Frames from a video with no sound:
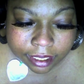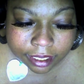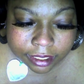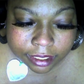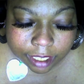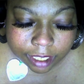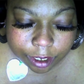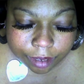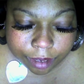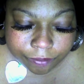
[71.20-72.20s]
so you
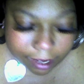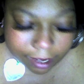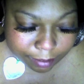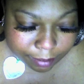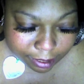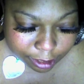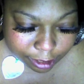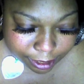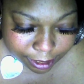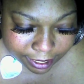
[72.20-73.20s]
can follow my
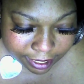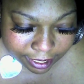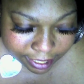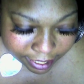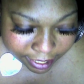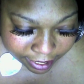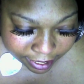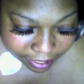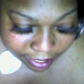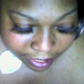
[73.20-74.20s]
journey
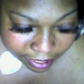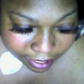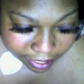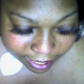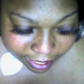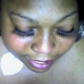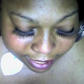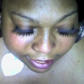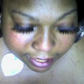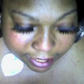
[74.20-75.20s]

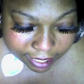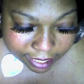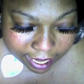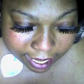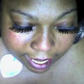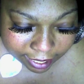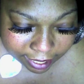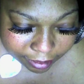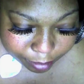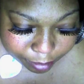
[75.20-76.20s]
as
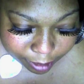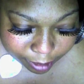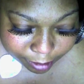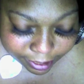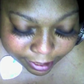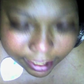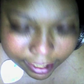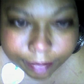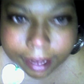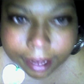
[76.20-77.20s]
I progress
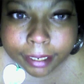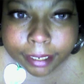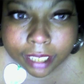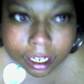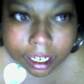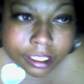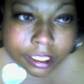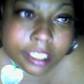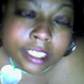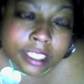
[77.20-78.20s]
in my weight
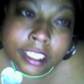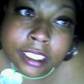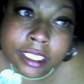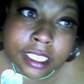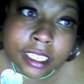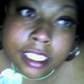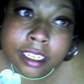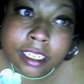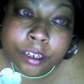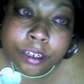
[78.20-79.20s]
loss
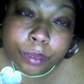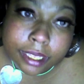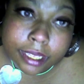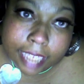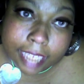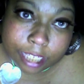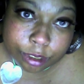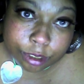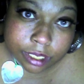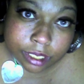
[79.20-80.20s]
with the
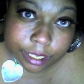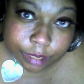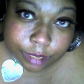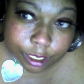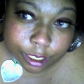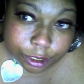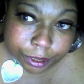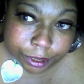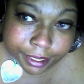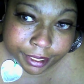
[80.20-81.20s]
gastric sleeve surgery.